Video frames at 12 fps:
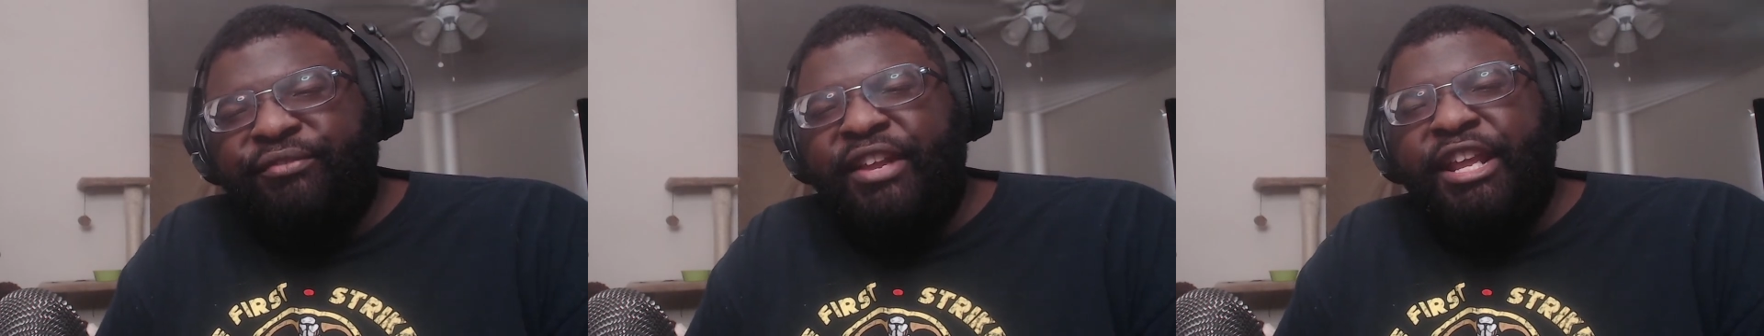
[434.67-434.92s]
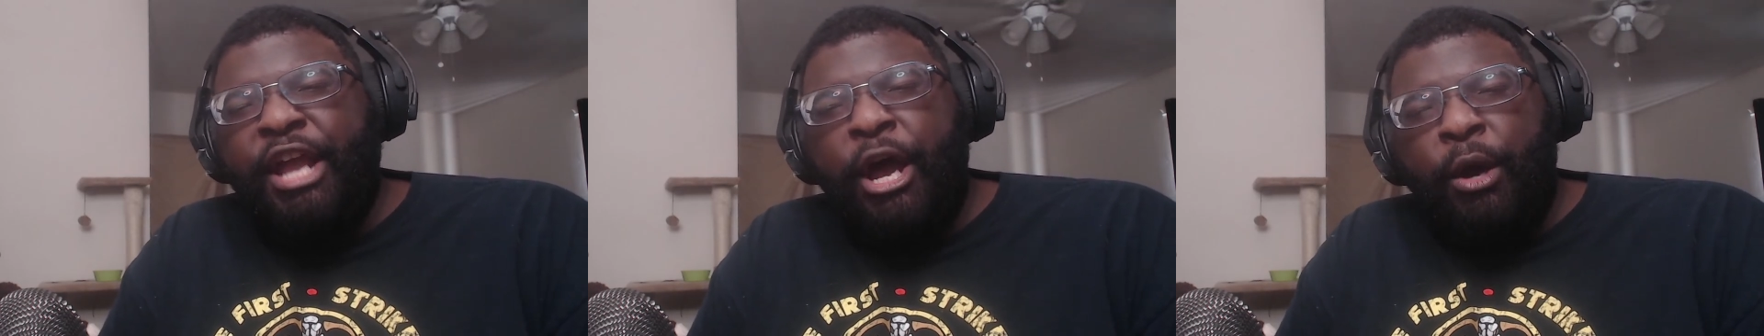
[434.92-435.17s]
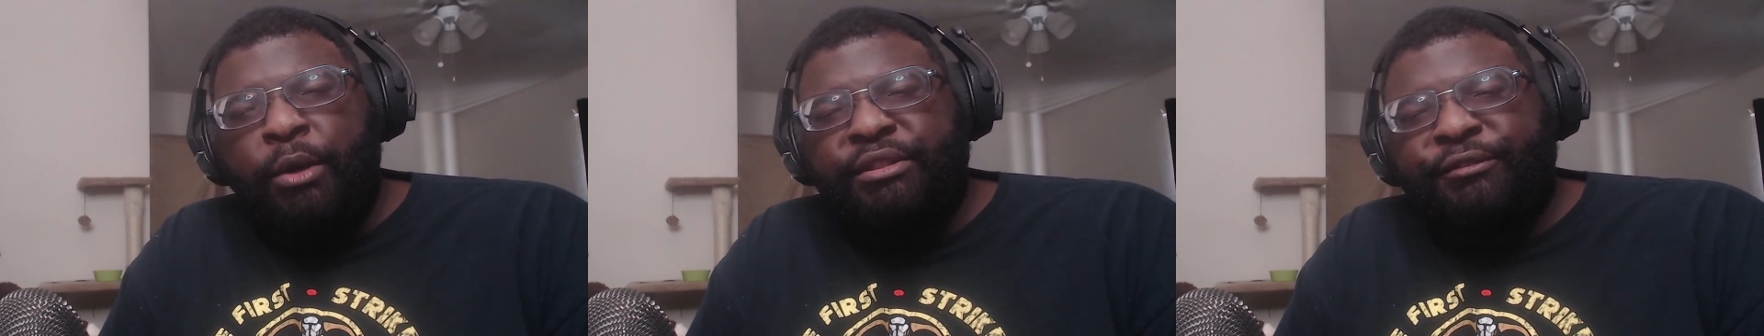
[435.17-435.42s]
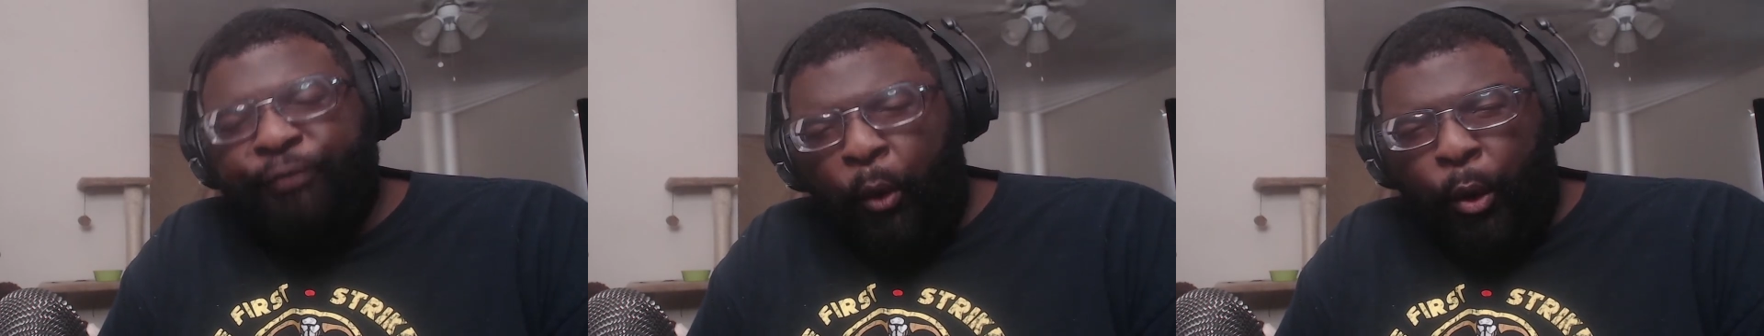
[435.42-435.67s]

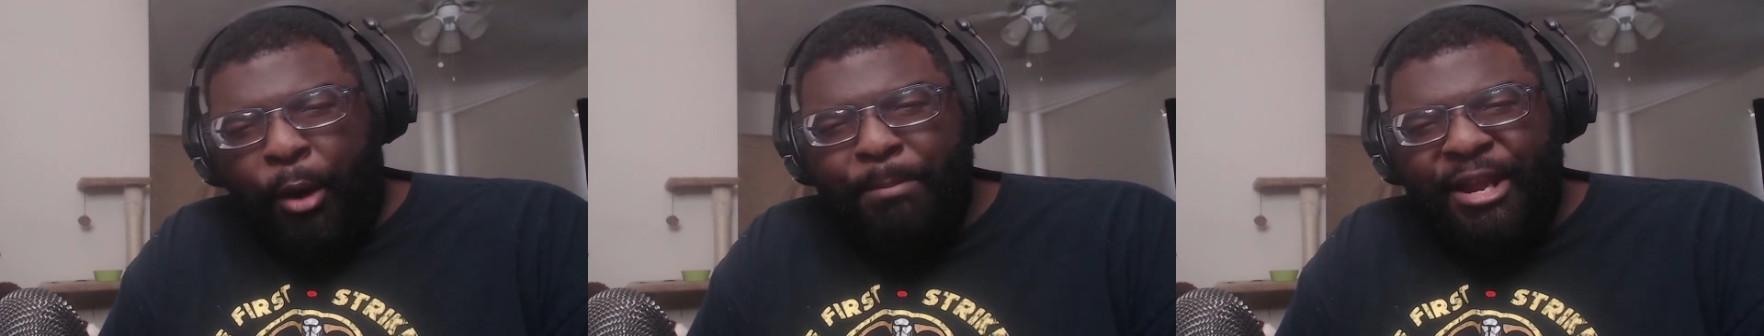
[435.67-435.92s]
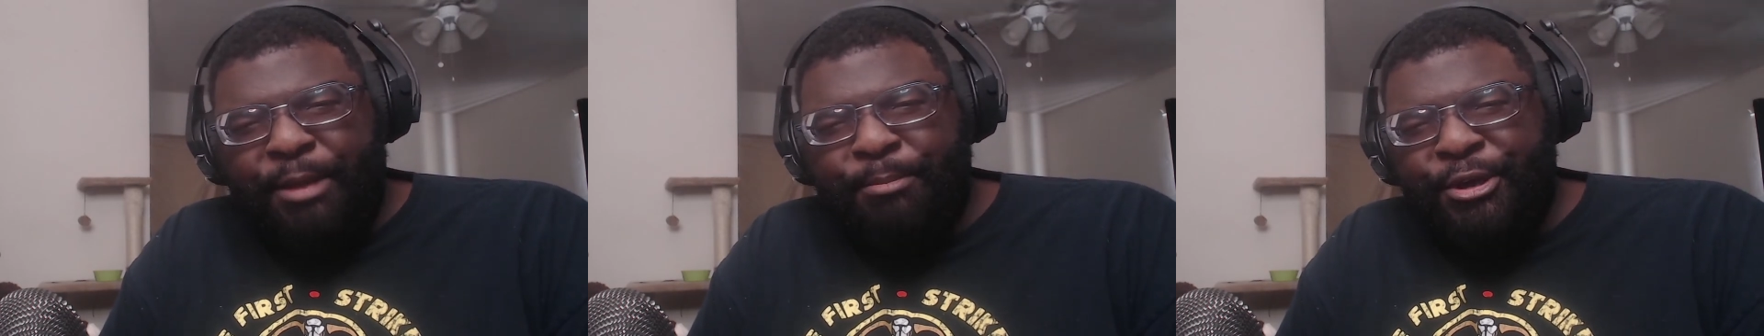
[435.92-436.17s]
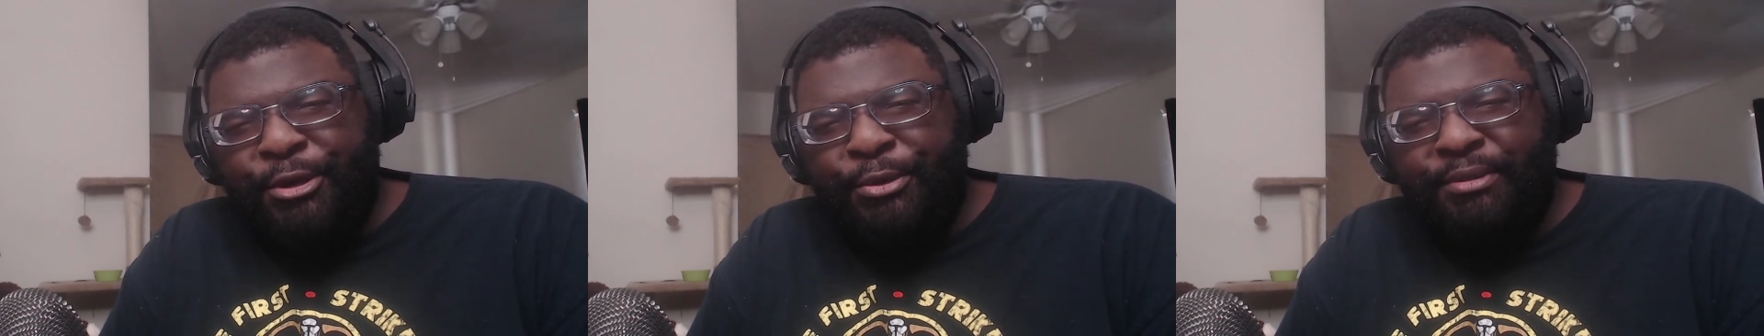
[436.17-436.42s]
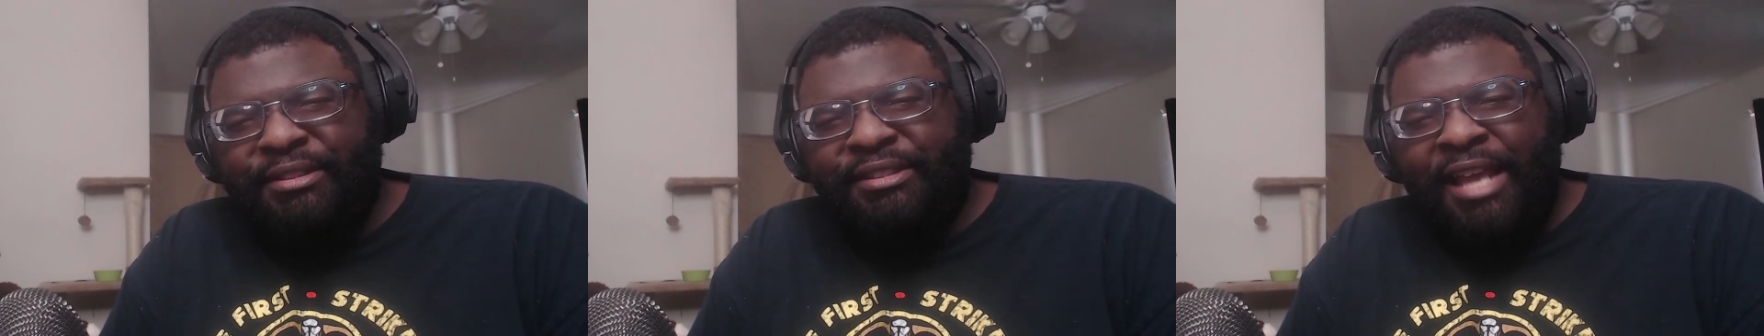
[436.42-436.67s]
videos for many
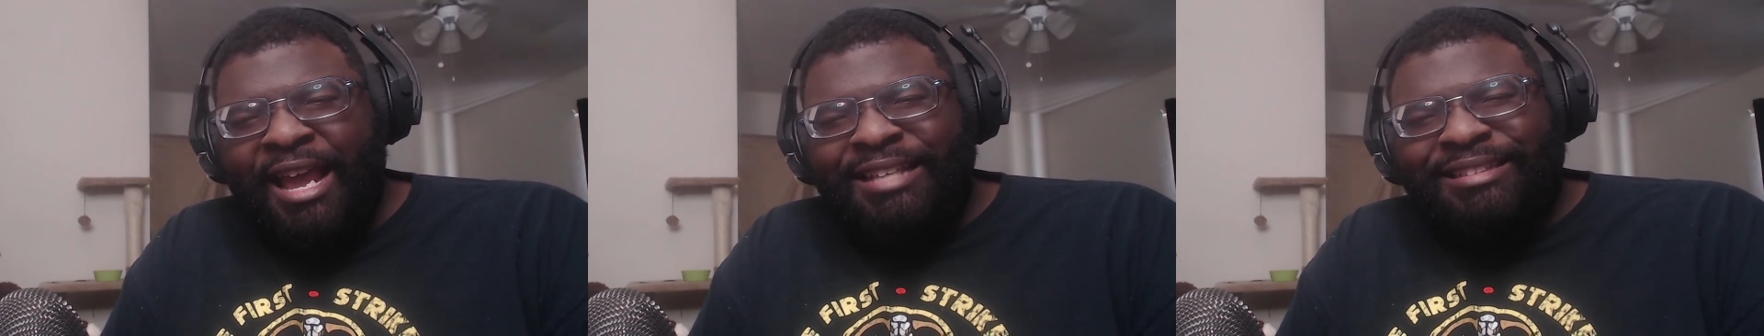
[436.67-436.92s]
moons.